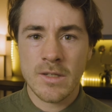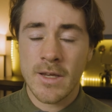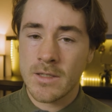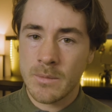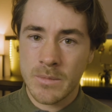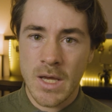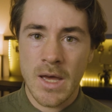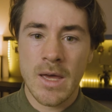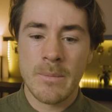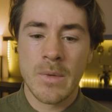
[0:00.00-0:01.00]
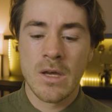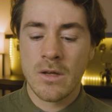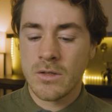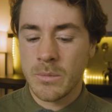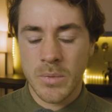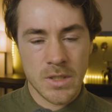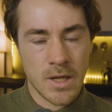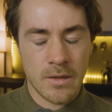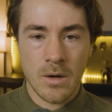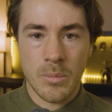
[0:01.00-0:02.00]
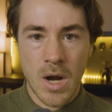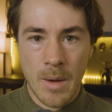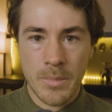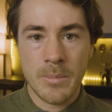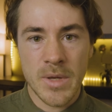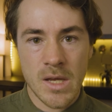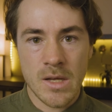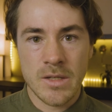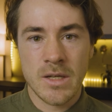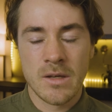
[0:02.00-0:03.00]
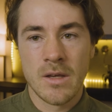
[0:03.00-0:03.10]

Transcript: Take some time to put together a proper bid.